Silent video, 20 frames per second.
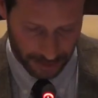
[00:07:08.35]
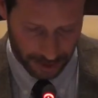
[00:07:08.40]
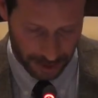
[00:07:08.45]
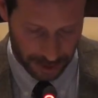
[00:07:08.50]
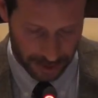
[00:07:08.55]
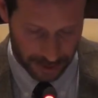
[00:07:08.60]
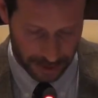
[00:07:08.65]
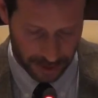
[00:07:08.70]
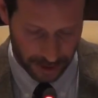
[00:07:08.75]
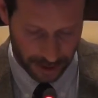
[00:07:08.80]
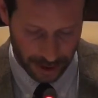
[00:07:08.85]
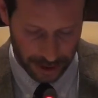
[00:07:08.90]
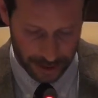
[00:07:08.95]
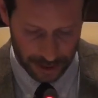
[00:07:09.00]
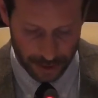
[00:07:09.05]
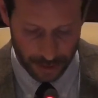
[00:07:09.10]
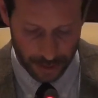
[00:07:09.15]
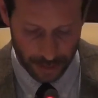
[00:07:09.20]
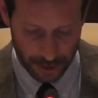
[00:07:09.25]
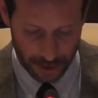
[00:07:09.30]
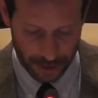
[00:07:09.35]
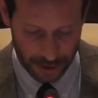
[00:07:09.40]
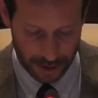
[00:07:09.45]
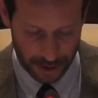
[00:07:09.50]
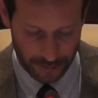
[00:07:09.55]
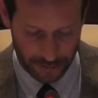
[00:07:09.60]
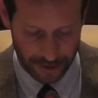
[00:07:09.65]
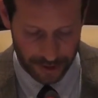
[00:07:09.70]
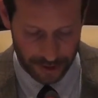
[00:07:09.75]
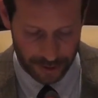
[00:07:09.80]
It's the case in
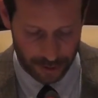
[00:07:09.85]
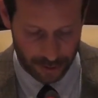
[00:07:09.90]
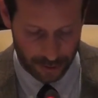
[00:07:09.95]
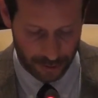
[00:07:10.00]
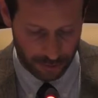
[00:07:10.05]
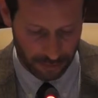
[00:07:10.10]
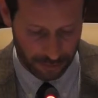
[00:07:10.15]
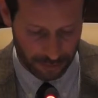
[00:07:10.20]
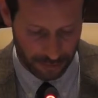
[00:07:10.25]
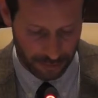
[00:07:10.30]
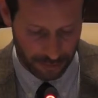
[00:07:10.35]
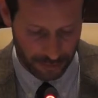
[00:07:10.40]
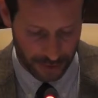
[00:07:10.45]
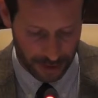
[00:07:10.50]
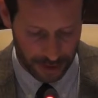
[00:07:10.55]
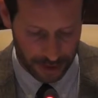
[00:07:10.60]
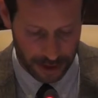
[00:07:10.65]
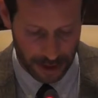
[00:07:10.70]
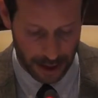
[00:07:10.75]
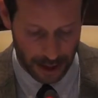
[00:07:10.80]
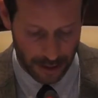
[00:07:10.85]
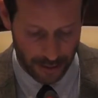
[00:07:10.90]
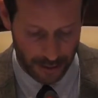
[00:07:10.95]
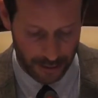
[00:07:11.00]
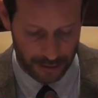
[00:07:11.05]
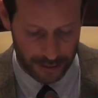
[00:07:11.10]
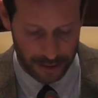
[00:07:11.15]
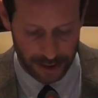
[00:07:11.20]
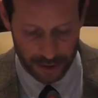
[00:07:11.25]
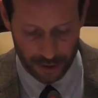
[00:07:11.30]
Burkina Faso. It's either
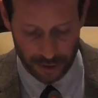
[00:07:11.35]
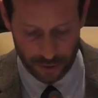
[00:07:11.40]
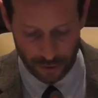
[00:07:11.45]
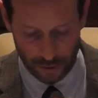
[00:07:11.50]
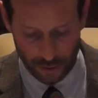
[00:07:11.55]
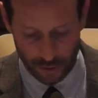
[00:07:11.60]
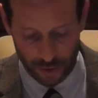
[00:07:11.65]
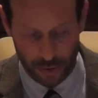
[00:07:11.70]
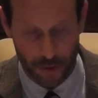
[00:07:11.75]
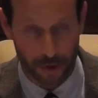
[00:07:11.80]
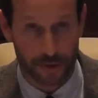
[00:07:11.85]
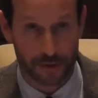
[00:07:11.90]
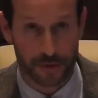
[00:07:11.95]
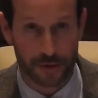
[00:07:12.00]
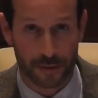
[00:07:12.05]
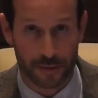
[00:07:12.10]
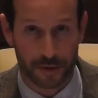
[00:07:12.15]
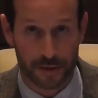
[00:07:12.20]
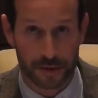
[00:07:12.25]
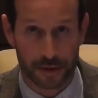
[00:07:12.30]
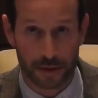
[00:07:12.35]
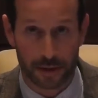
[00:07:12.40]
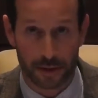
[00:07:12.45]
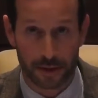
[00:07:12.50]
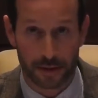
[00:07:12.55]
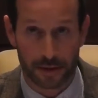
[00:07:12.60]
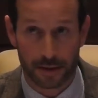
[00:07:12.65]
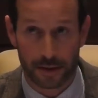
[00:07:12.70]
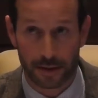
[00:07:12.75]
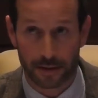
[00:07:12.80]
the national law or the
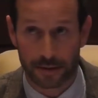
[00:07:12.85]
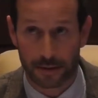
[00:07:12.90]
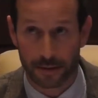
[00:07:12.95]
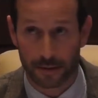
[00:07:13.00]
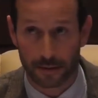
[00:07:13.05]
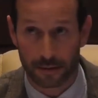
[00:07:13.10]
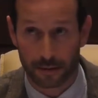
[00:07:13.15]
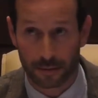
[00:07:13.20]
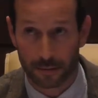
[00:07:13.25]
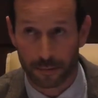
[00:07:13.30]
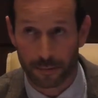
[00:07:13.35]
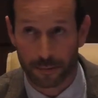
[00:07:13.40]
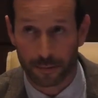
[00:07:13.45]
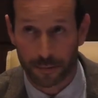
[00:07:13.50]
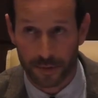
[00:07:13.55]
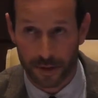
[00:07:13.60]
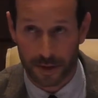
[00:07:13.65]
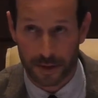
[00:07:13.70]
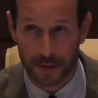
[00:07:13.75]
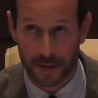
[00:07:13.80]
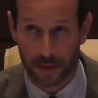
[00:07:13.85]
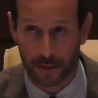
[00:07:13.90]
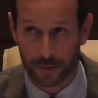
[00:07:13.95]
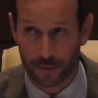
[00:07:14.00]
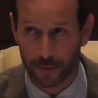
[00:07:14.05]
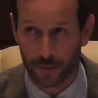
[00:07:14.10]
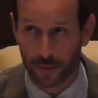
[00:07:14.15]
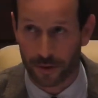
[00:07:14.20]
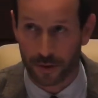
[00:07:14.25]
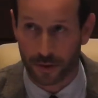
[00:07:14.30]
domiciles that turns out
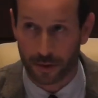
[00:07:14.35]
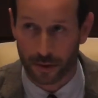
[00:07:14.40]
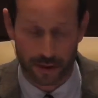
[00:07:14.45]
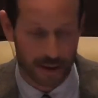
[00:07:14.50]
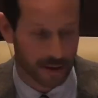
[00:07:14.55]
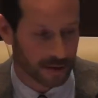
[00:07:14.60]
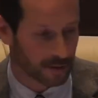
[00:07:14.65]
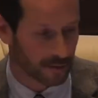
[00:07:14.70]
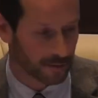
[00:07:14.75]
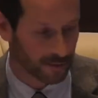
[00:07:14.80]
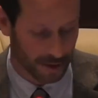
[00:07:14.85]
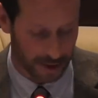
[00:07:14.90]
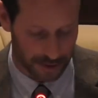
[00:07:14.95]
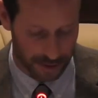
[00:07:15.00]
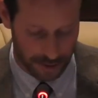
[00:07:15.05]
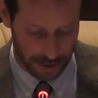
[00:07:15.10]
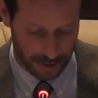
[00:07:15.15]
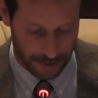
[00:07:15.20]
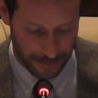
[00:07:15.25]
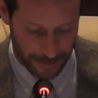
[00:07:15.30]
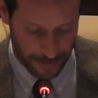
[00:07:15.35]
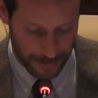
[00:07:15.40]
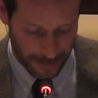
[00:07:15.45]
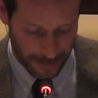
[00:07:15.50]
to be the connecting factor.